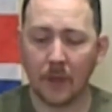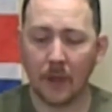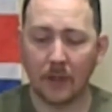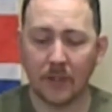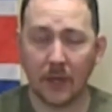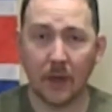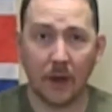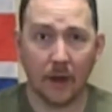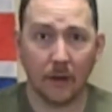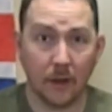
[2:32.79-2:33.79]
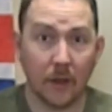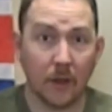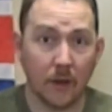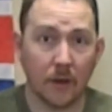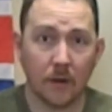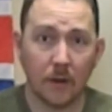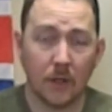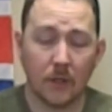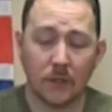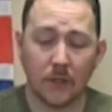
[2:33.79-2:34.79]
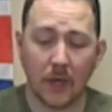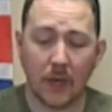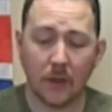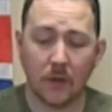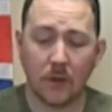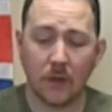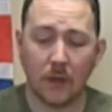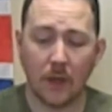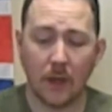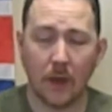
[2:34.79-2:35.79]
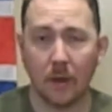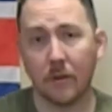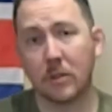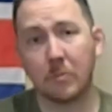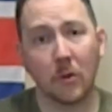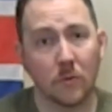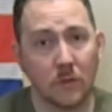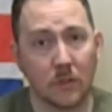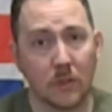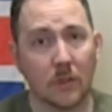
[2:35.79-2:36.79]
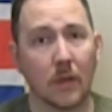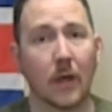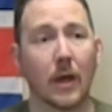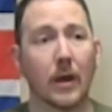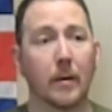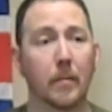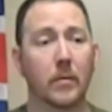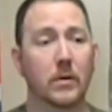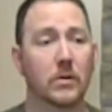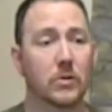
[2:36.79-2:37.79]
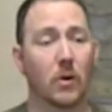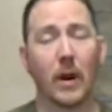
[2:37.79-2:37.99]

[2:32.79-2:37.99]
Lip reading: inside area here so that the spoons don't